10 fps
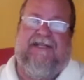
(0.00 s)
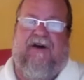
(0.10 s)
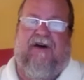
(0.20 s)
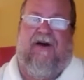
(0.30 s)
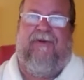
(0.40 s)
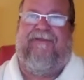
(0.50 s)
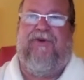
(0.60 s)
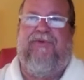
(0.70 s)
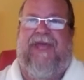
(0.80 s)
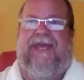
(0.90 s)
it called
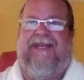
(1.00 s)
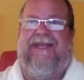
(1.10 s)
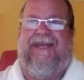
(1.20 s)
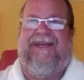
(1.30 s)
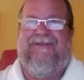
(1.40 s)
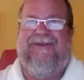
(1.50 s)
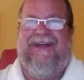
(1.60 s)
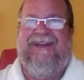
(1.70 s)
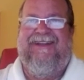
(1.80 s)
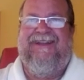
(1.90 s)
review gating,
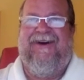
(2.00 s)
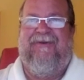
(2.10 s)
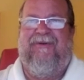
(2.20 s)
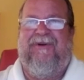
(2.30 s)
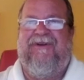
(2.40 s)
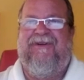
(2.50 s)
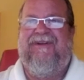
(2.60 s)
right? Where